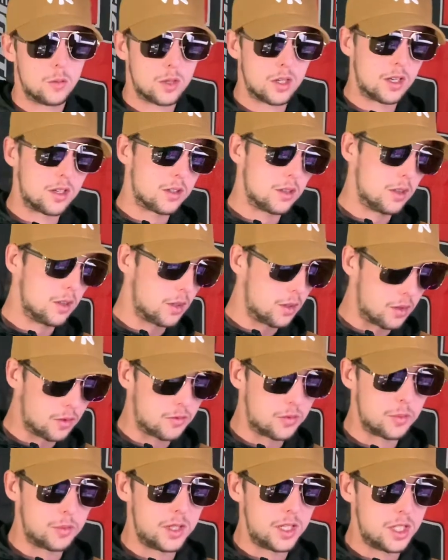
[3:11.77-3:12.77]
going to learn
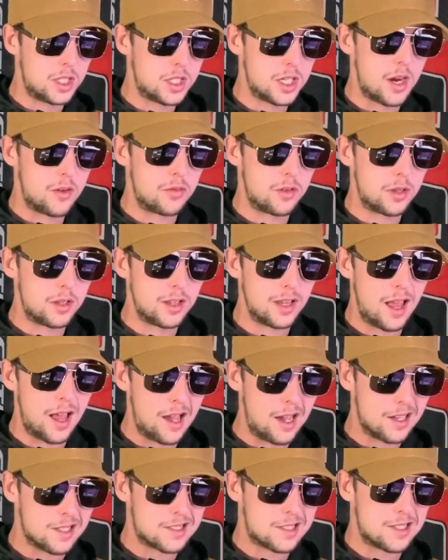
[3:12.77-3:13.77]
from each and every
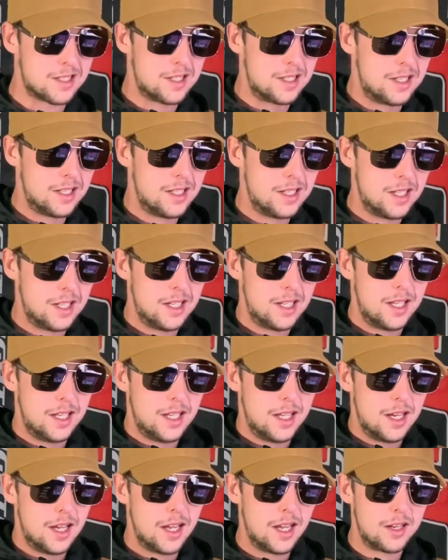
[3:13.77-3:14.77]
loss.
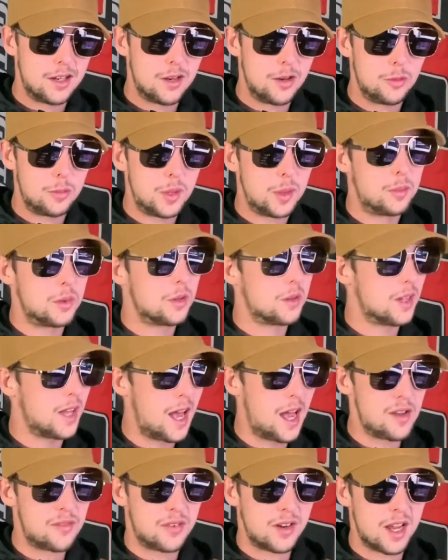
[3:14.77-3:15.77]
I know people are
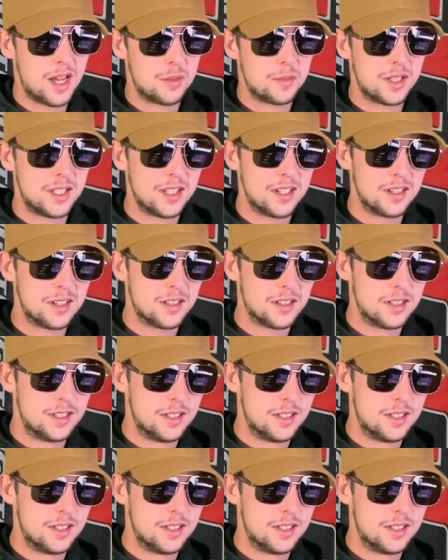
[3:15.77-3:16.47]
laughing at me here,